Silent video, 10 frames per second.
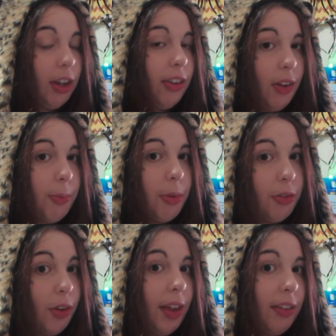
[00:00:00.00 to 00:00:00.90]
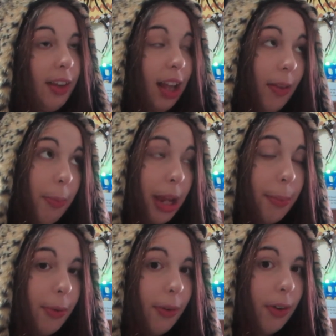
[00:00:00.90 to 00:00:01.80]
you stuff before they tell other
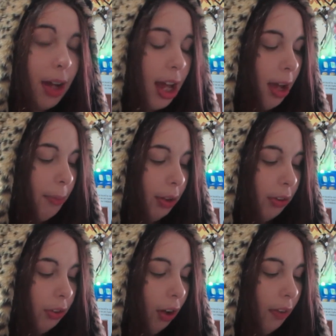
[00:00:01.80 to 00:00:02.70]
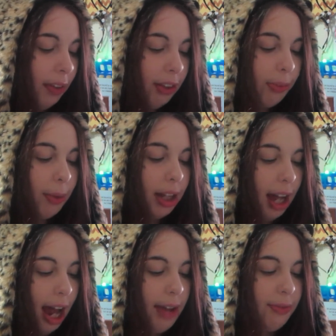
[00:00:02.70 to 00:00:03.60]
people, which on this
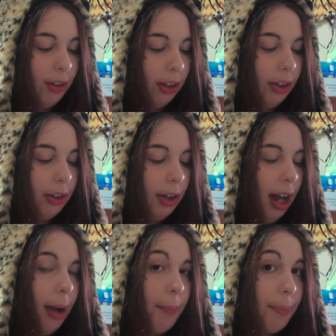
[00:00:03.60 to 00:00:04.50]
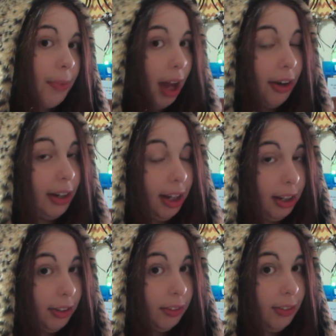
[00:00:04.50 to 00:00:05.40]
one I follow the
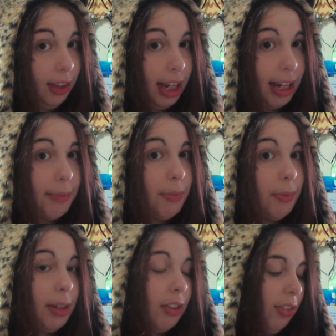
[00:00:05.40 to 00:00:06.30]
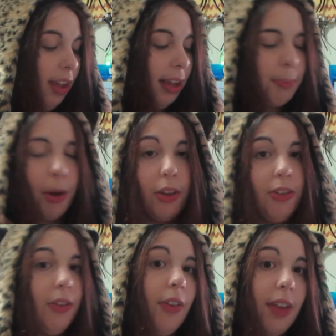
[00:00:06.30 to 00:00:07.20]
Ariana team, which they
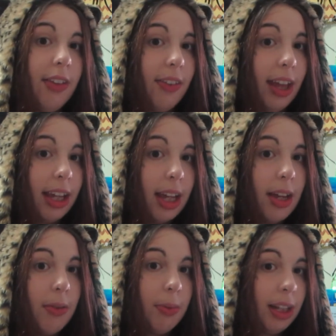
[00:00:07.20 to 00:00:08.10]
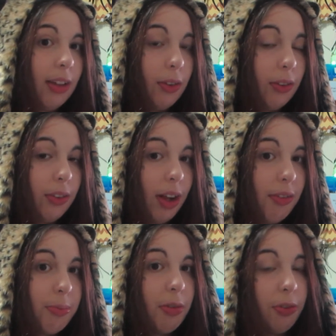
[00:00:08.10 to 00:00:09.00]
post all these like really cool
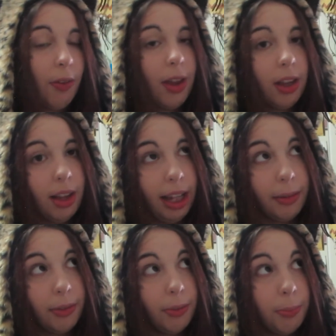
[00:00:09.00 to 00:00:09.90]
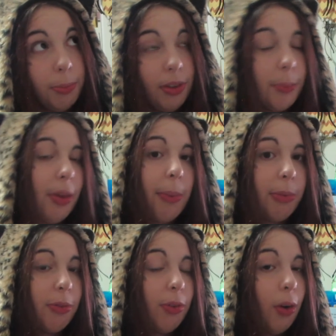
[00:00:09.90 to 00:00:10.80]
stuff before they, like
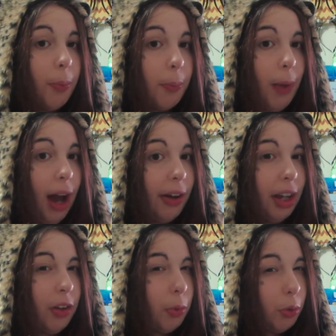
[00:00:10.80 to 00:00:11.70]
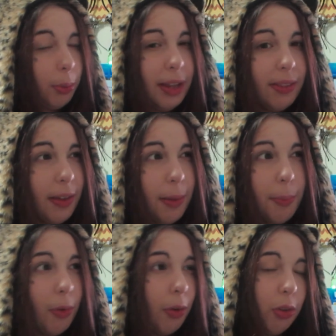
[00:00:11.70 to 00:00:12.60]
sometimes before Ariana will tweet
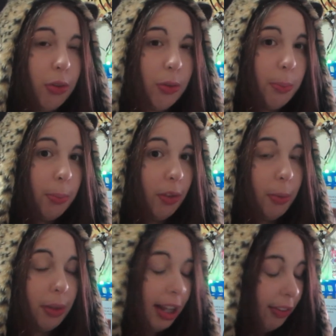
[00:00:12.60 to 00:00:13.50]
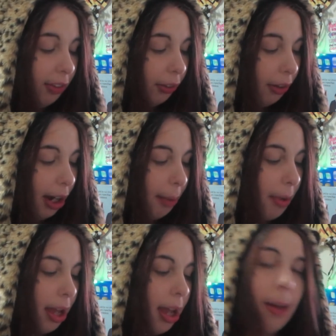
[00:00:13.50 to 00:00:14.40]
them or put them on
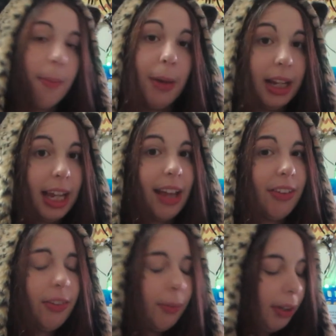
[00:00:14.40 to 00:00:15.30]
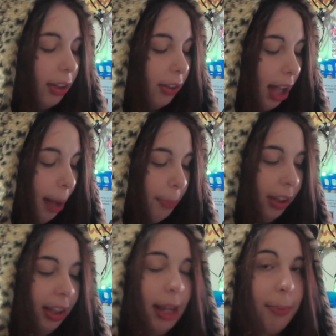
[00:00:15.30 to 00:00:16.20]
Instagram. But yeah, it's just a really cool app
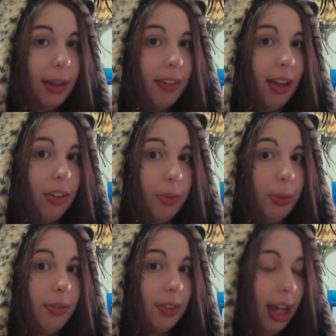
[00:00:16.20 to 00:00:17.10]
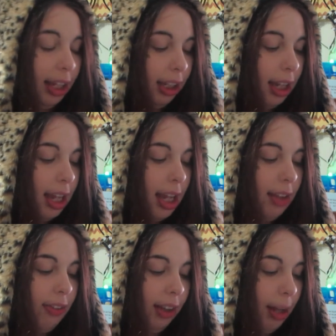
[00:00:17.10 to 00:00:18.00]
to keep in touch with like
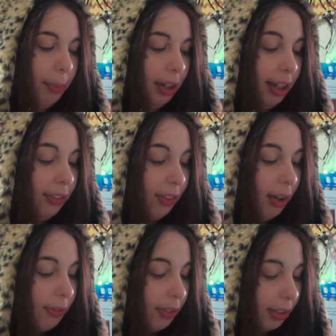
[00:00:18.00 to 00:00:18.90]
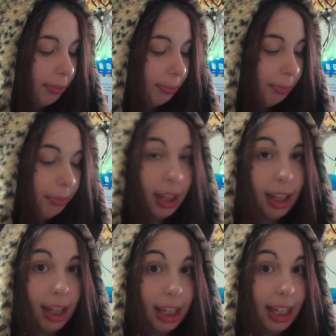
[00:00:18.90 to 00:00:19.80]
celebrity stuff, and
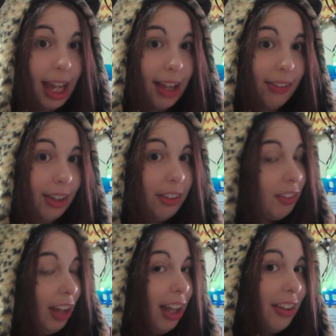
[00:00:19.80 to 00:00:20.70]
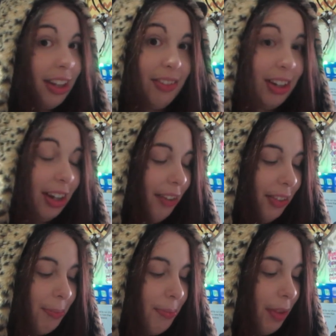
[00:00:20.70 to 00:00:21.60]
yeah, so you should download it if you don't
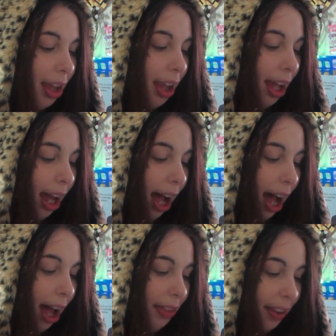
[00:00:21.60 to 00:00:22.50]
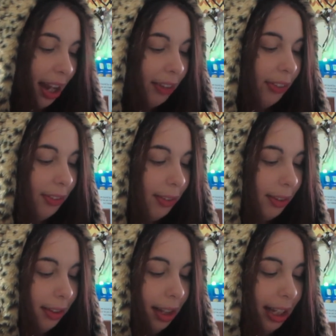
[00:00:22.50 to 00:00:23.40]
have it. The next
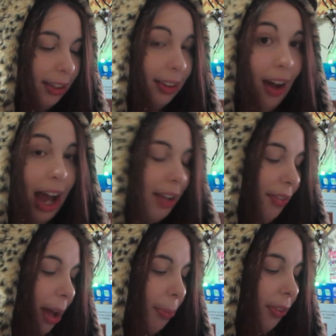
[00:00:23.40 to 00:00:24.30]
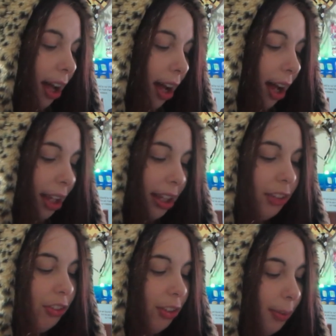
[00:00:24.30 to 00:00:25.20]
line of apps are
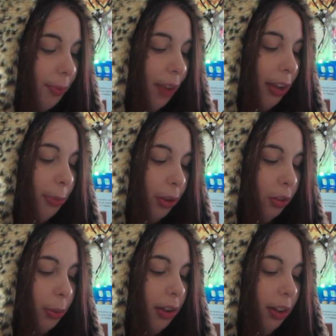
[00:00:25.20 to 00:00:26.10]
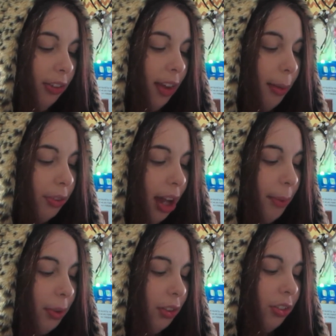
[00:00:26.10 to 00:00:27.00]
YouTube, Facebook, Twitter, and
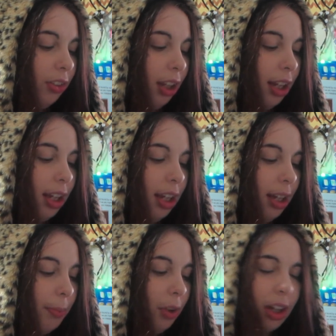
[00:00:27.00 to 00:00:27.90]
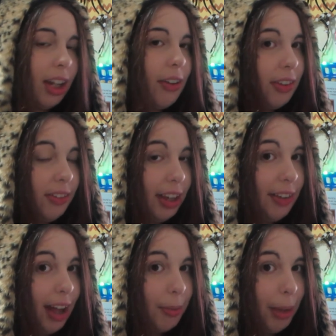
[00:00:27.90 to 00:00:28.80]
Snapchat, which I'm not going to go into
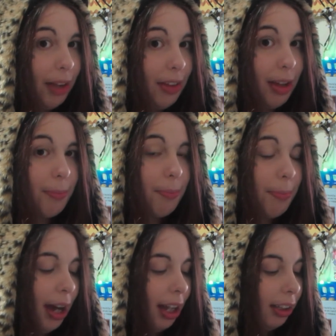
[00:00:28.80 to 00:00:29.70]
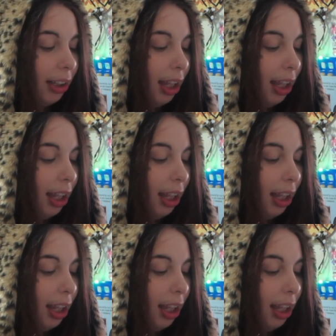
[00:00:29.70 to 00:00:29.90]
detail about them, but